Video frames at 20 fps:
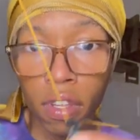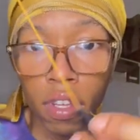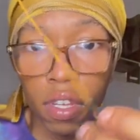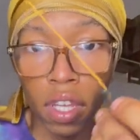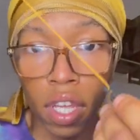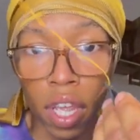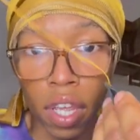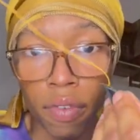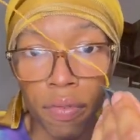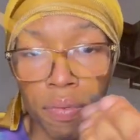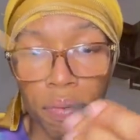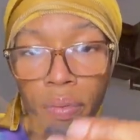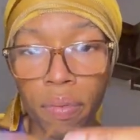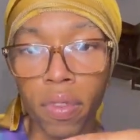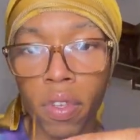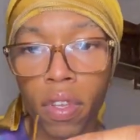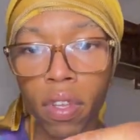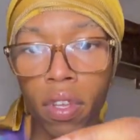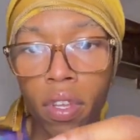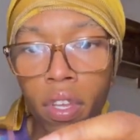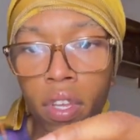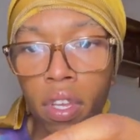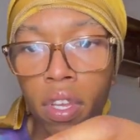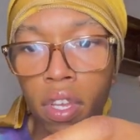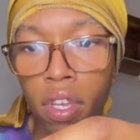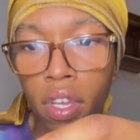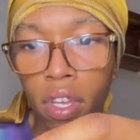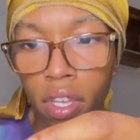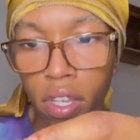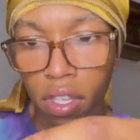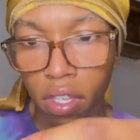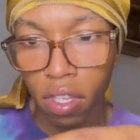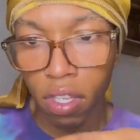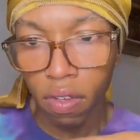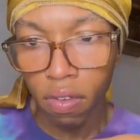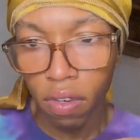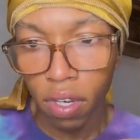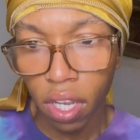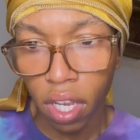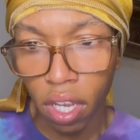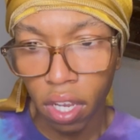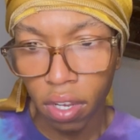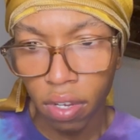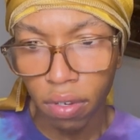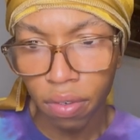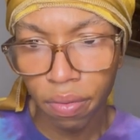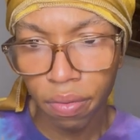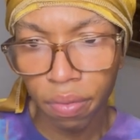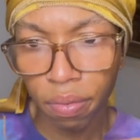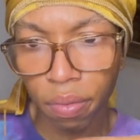Okay. okay. So now,